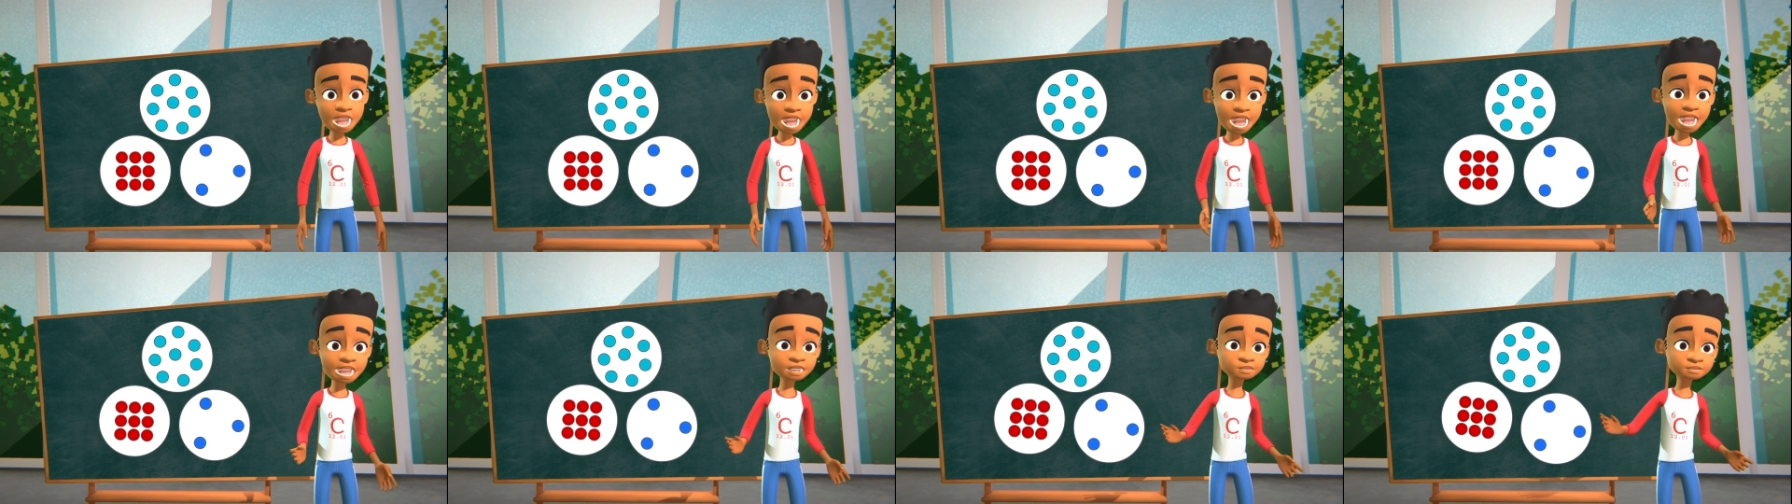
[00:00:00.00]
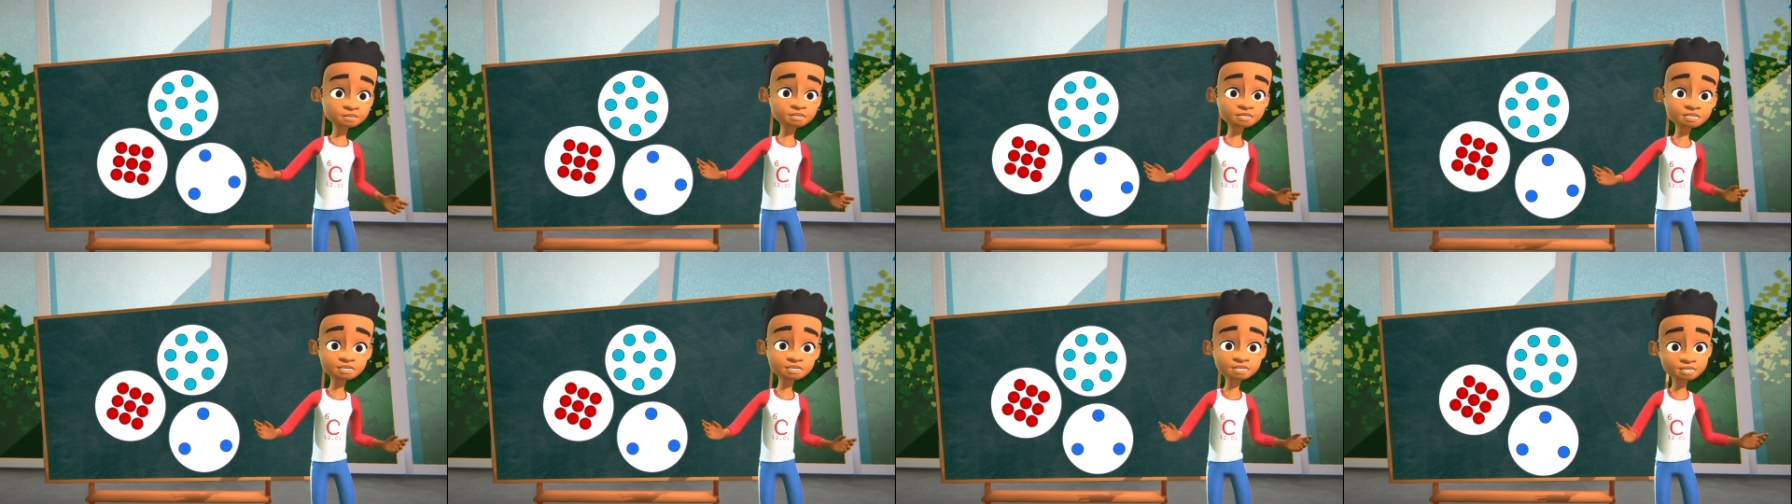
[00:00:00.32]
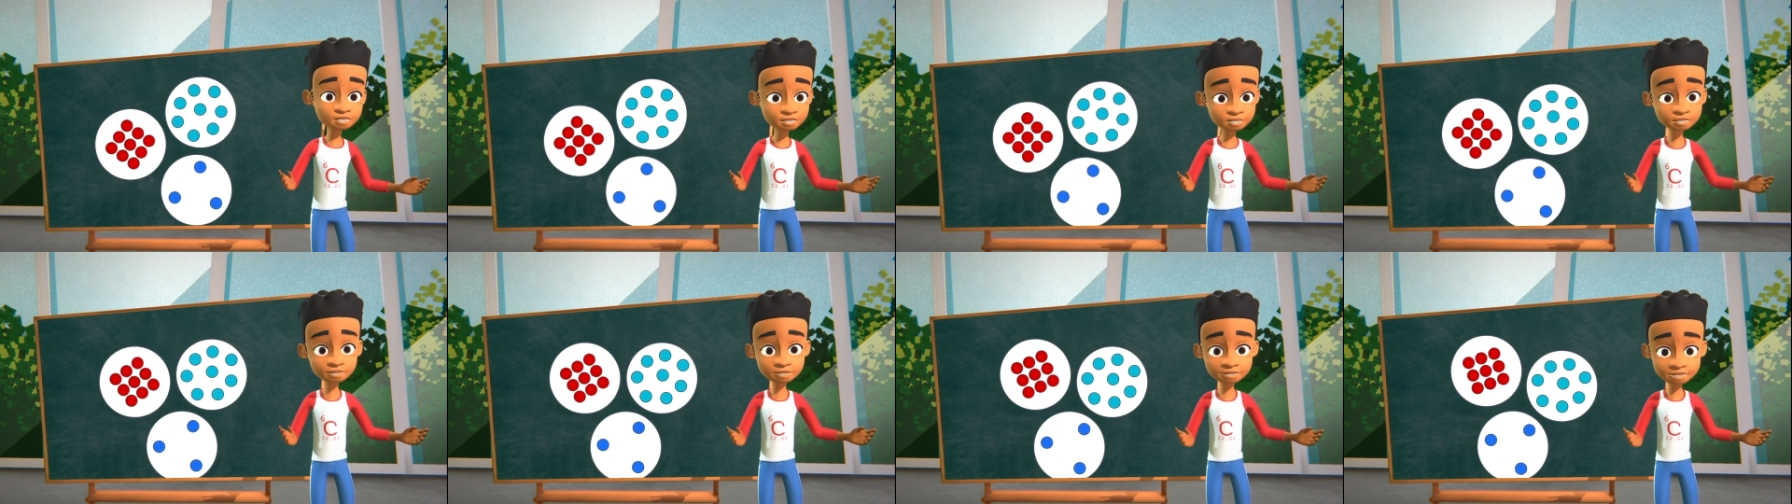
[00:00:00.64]

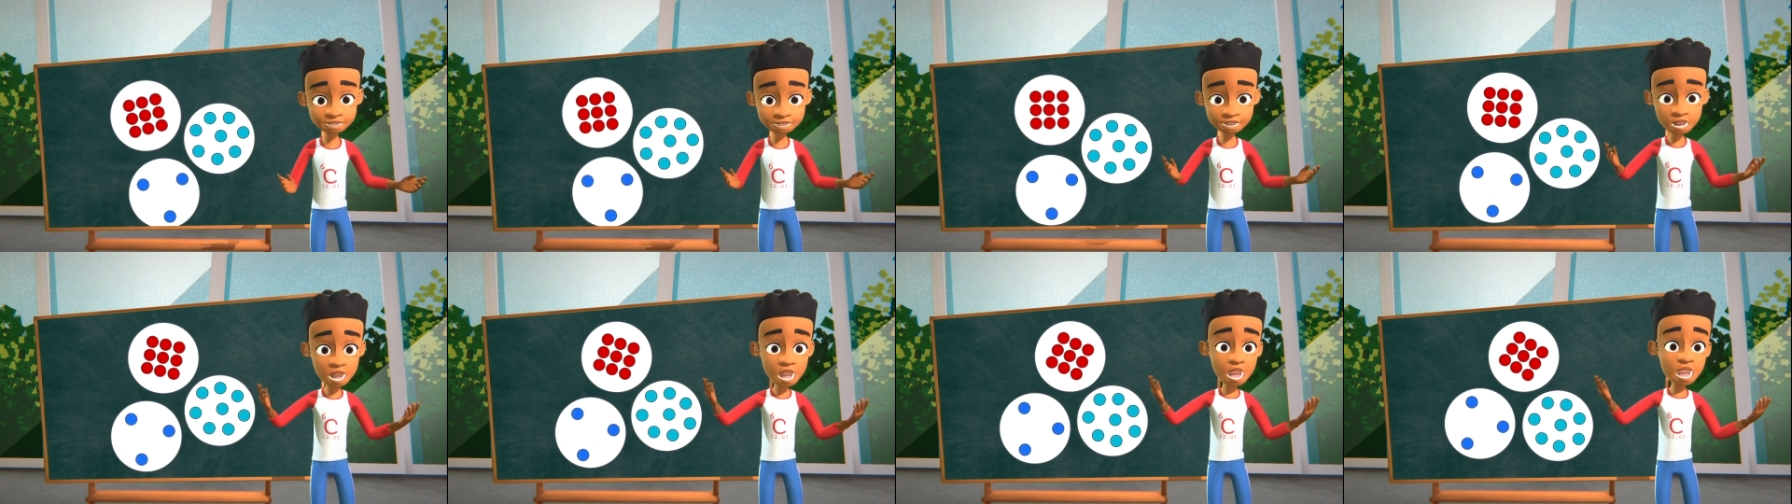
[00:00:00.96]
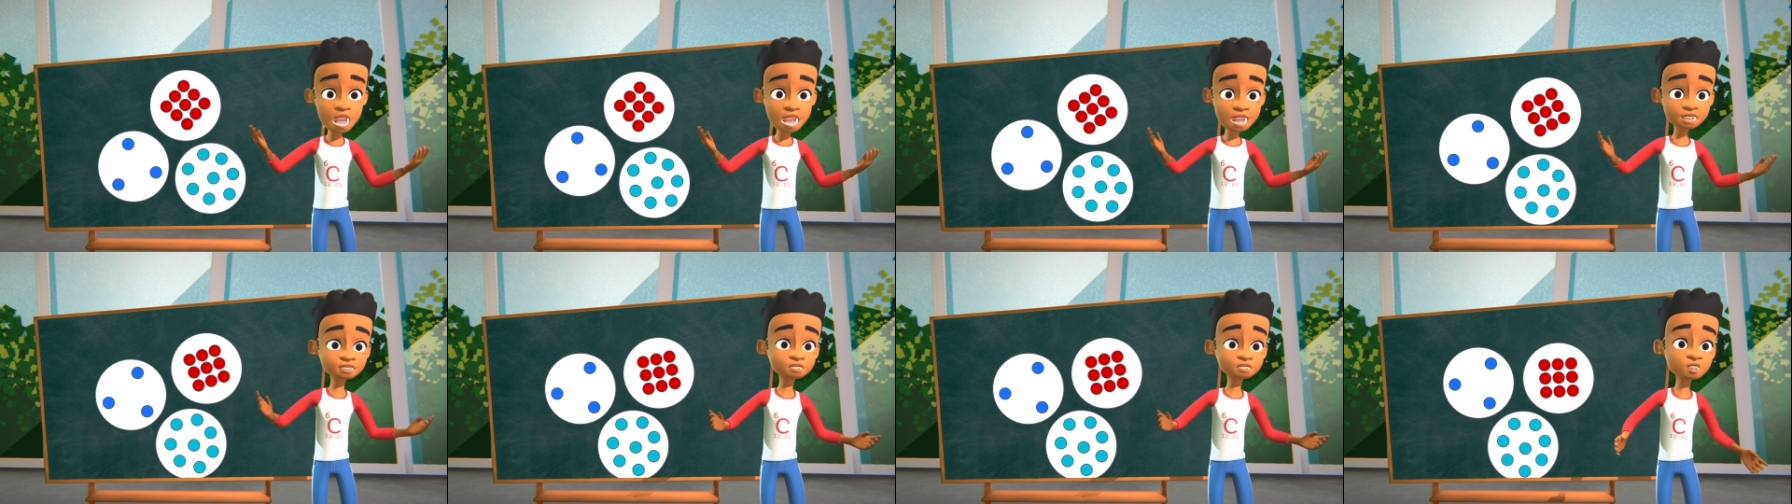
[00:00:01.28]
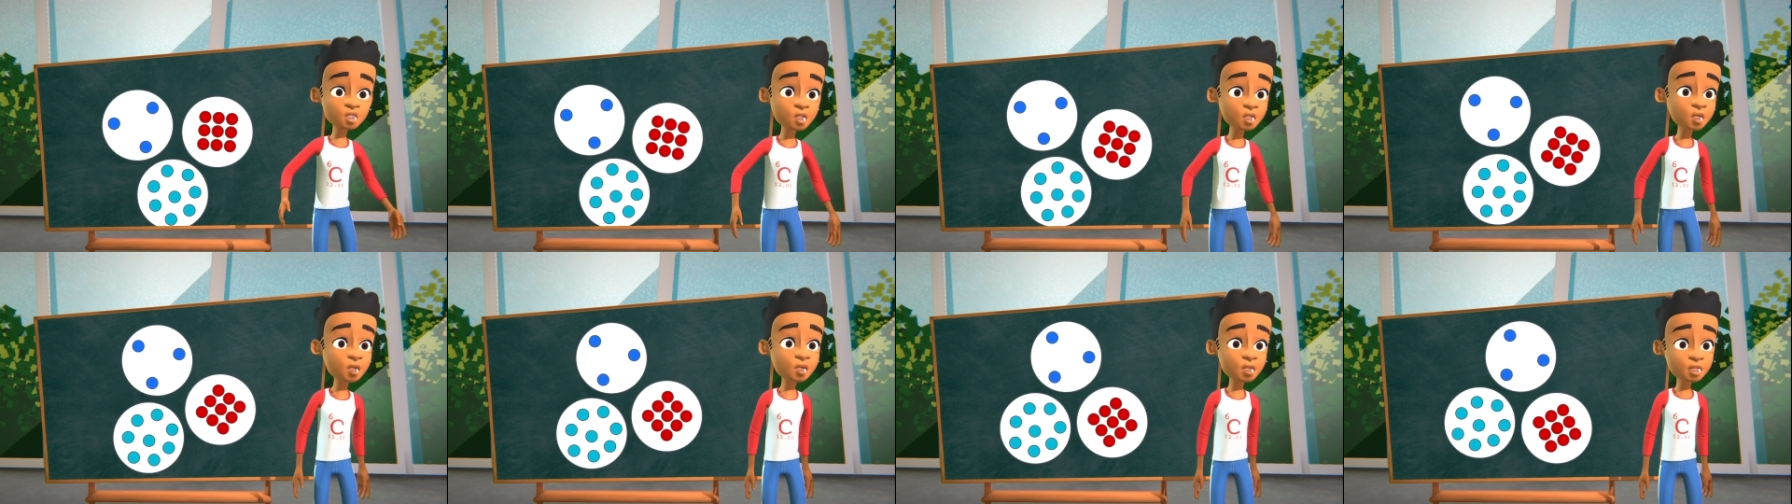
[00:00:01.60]
Absolutely, and
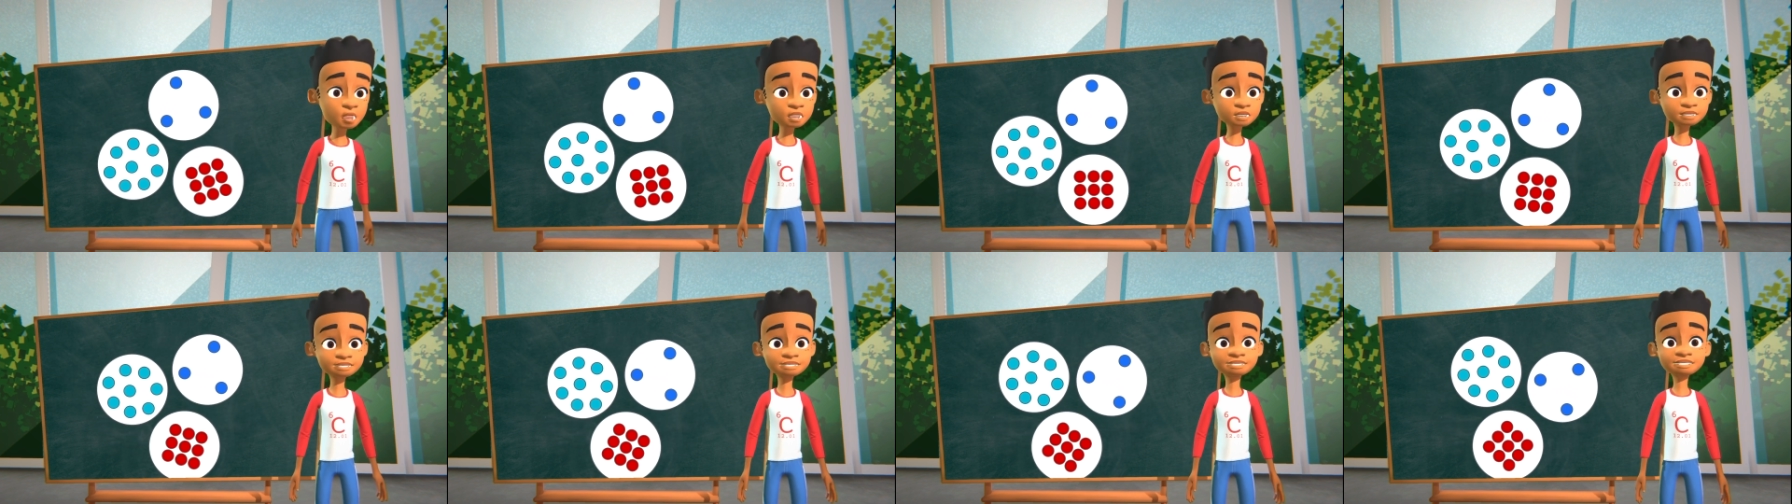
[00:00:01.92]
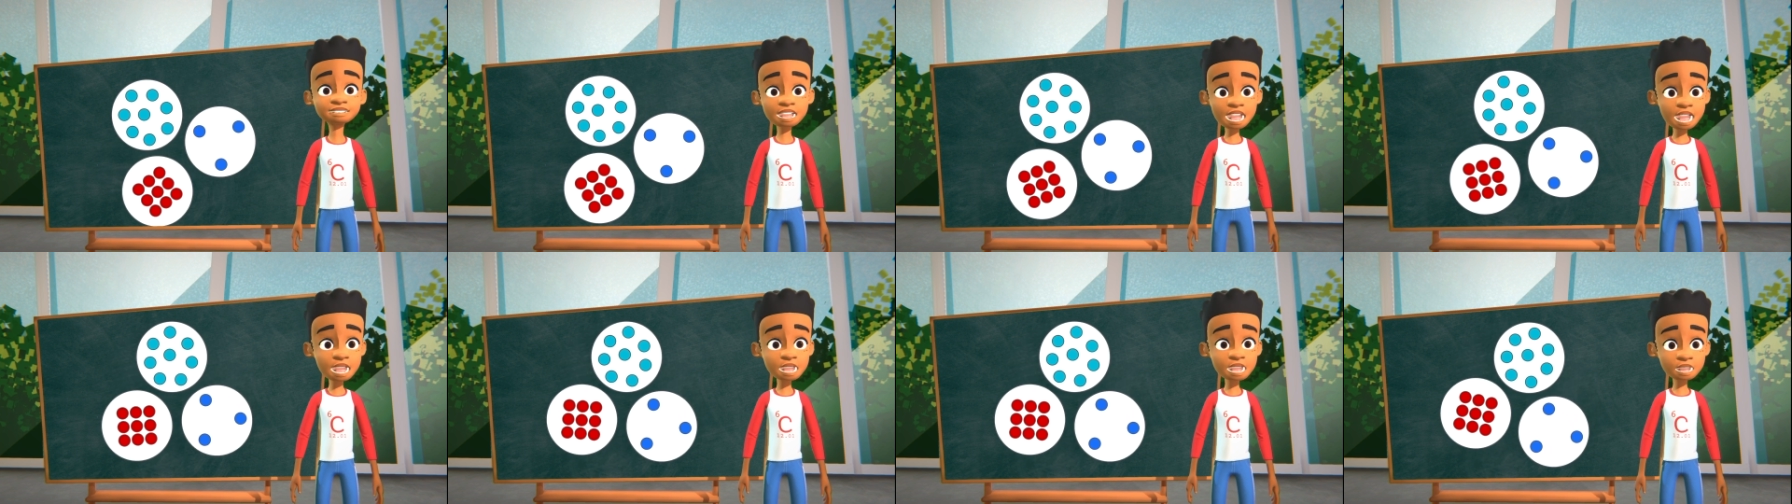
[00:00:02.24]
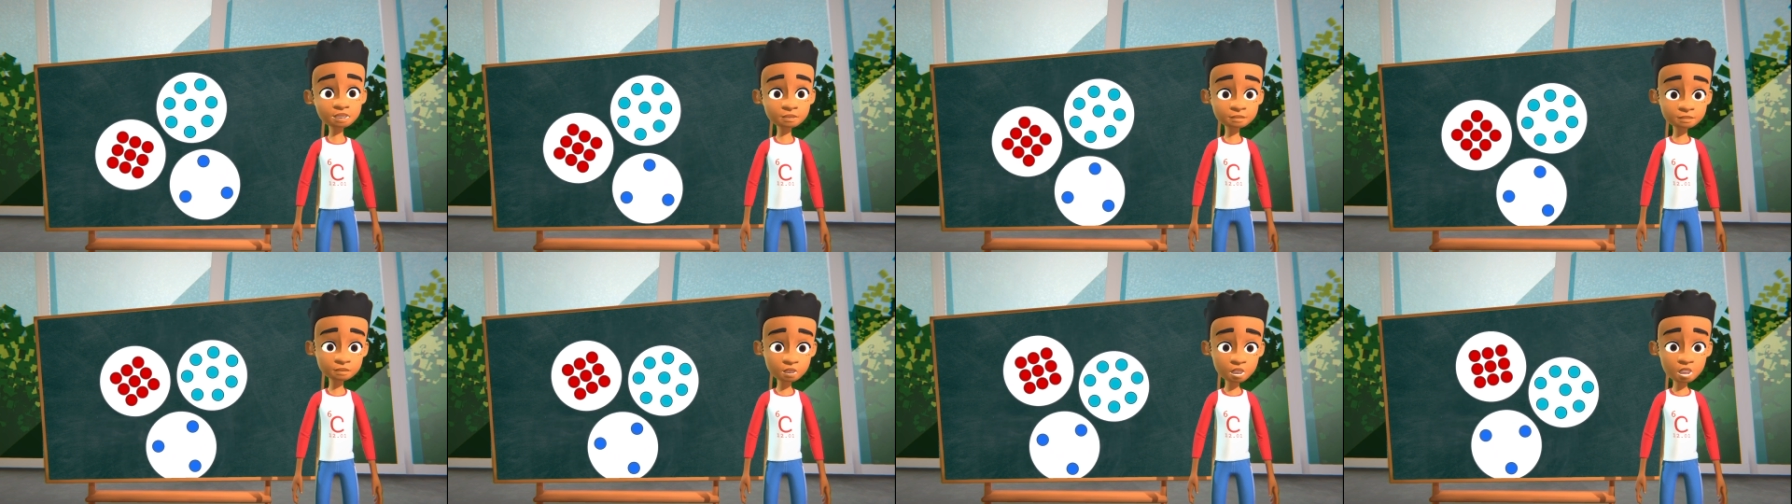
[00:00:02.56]
all the
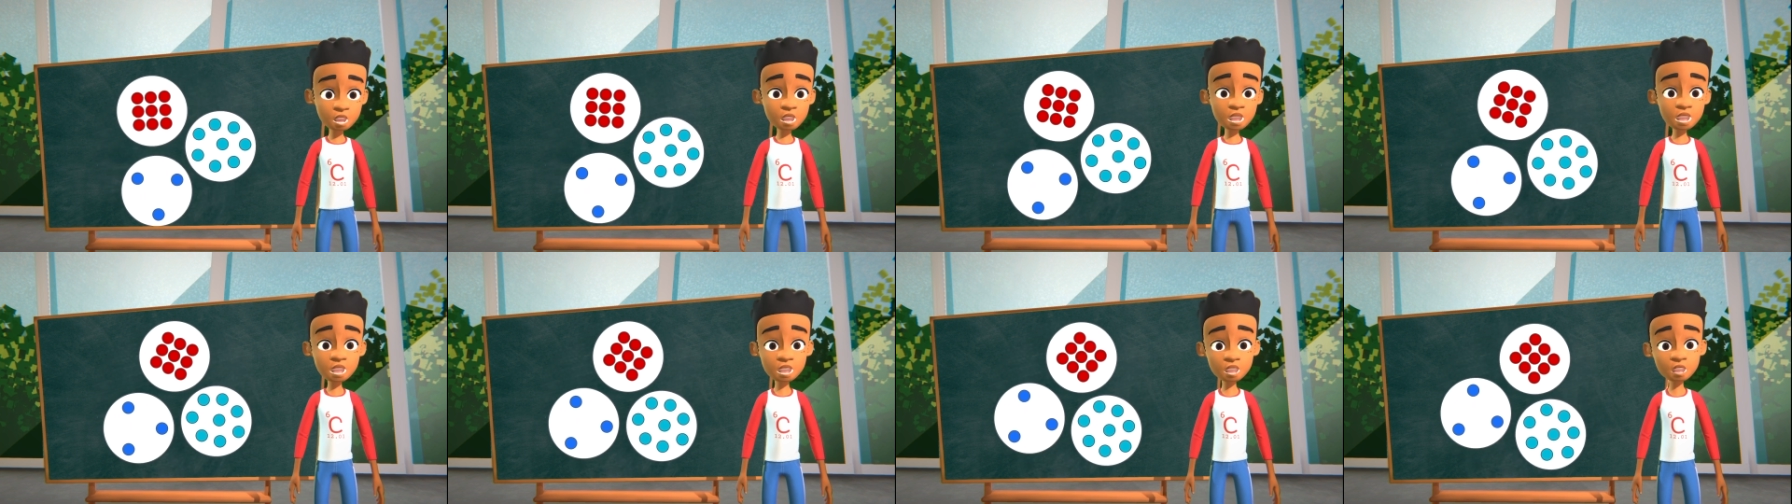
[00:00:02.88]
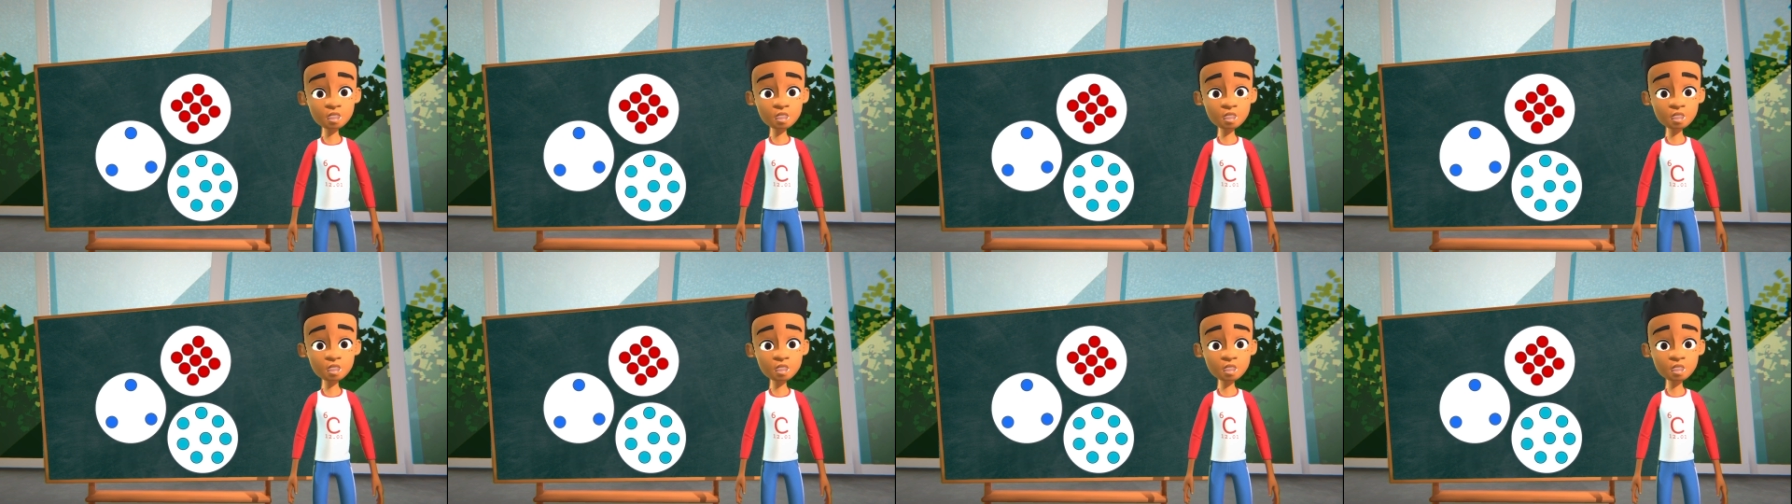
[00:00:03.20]
time.